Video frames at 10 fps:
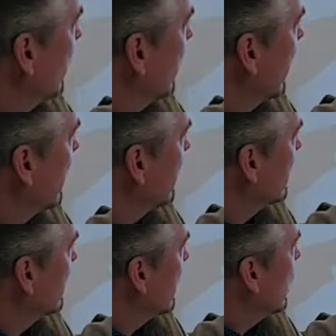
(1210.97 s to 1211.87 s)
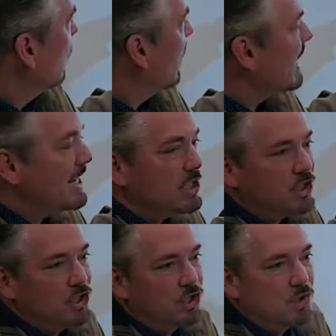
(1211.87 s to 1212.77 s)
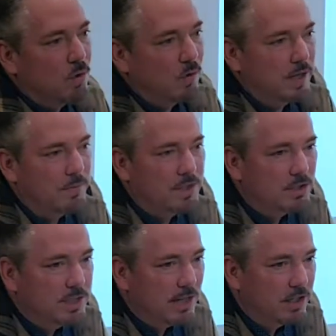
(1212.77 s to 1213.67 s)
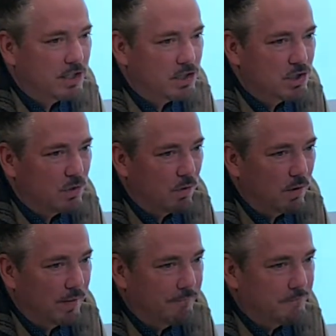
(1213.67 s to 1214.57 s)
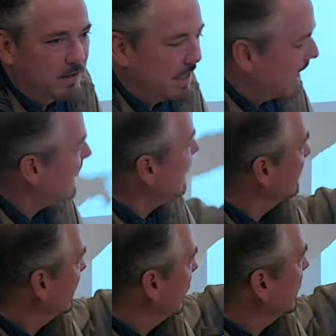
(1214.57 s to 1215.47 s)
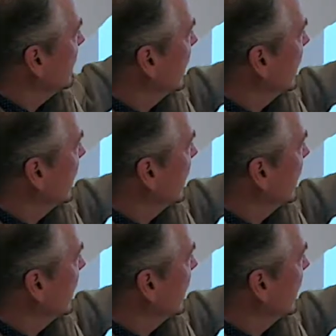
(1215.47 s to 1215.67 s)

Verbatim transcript: All right. What is a story when you're telling a story? Okay, and we go to the